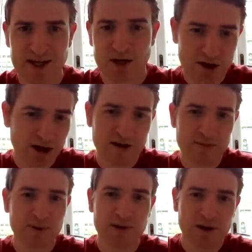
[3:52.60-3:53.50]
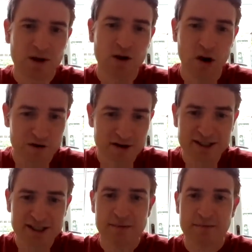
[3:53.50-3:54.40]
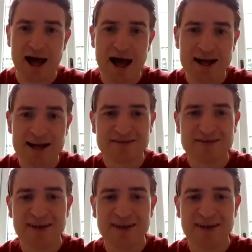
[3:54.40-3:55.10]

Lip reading: Look up Lawrence Black,